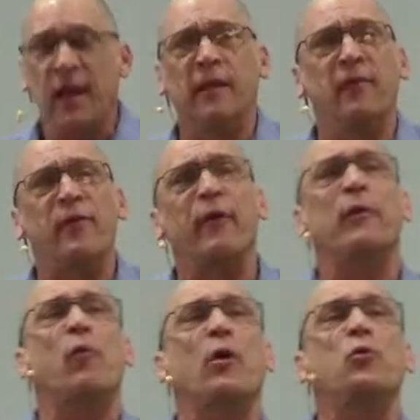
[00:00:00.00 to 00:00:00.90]
in the
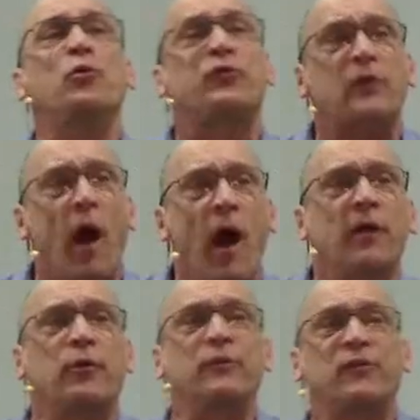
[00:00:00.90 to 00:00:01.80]
very one who's
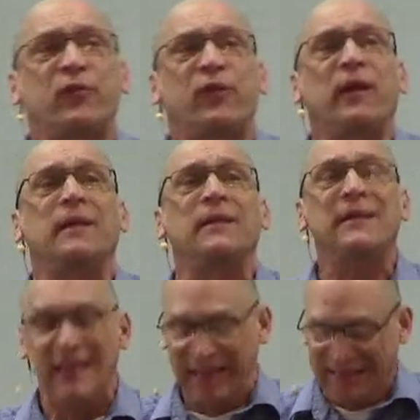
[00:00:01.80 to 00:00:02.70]
conquered
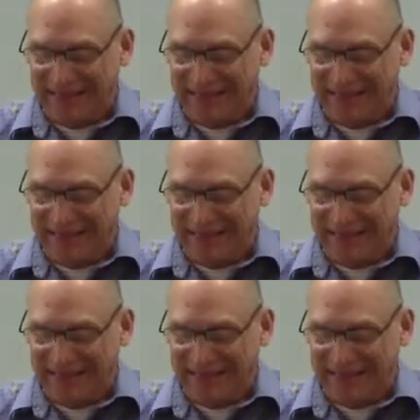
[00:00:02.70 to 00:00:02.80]
sin,